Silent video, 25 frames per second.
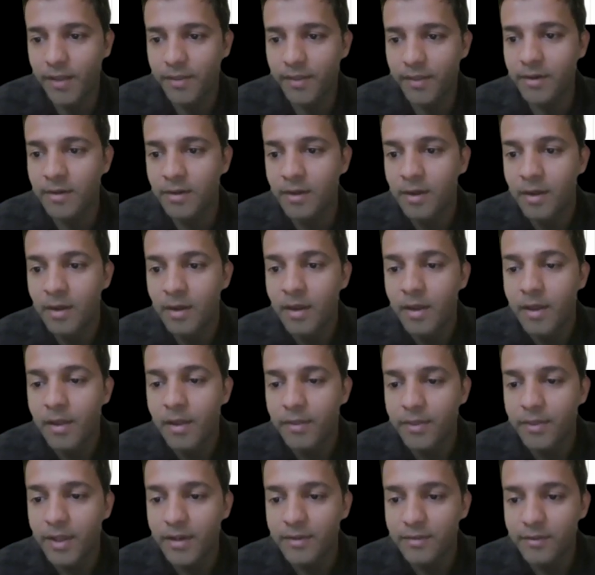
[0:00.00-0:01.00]
And then
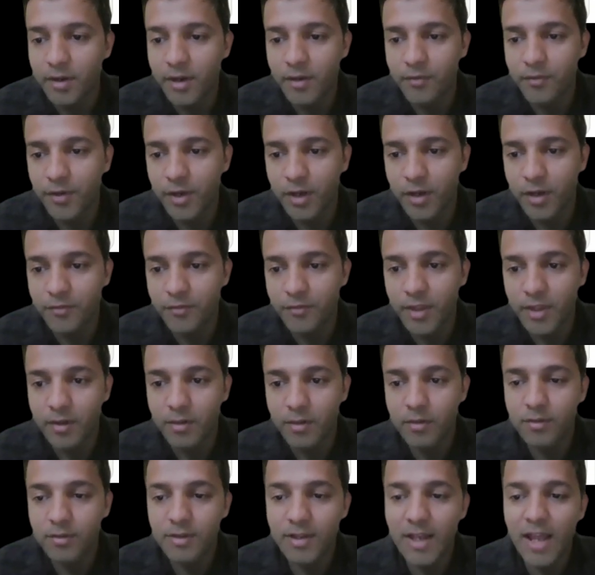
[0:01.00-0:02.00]
that's a referral. If
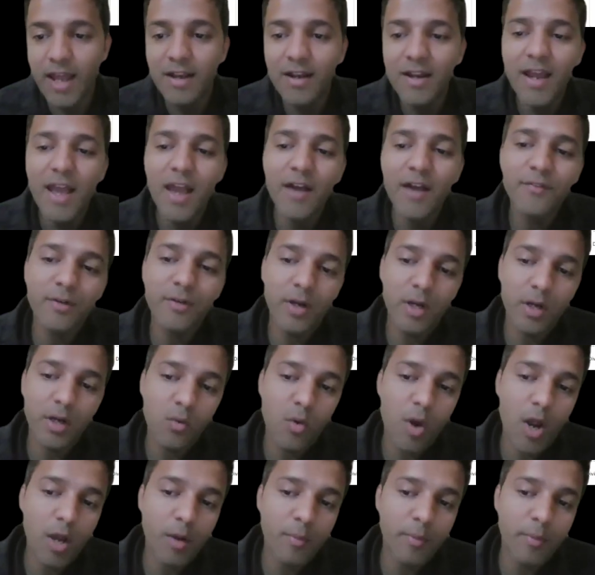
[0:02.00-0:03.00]
they slightly have a
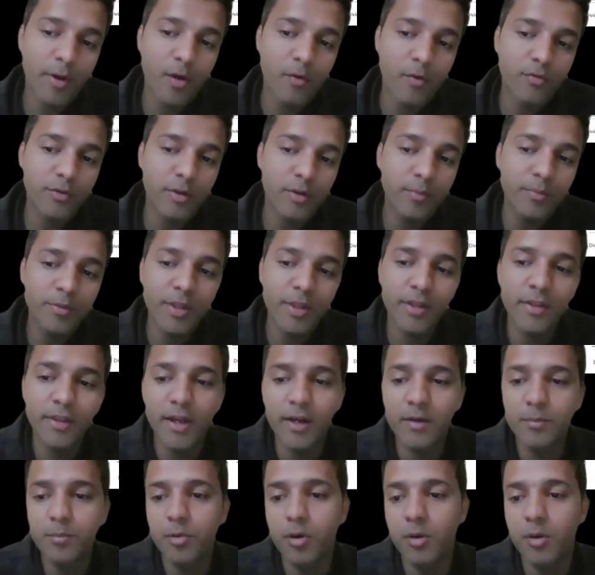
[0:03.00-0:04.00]
requirement of something
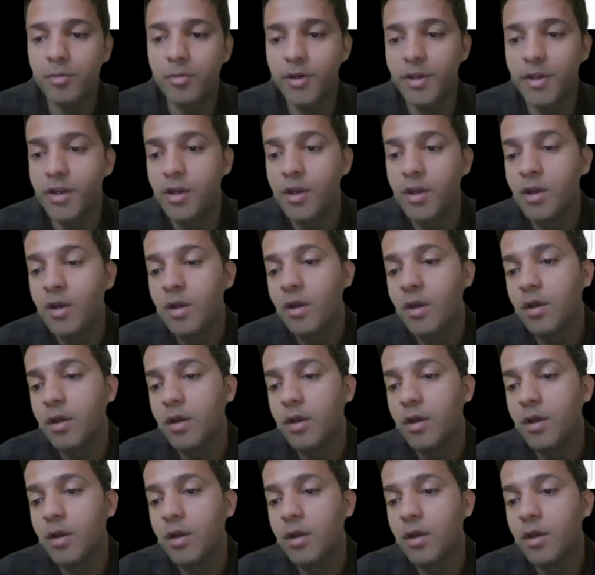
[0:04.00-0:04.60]
that probably